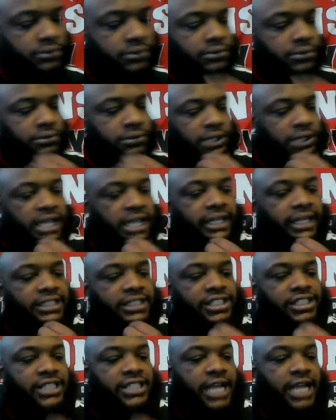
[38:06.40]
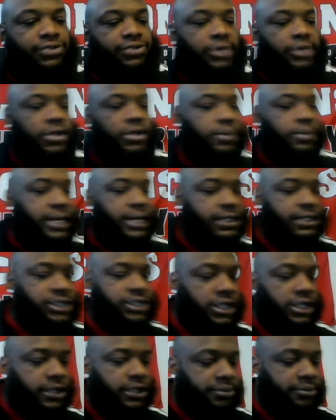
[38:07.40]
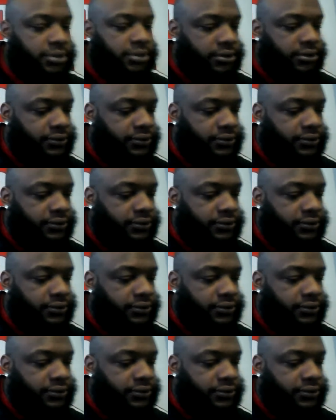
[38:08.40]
Y'all niggas just got 3 though by the Shams.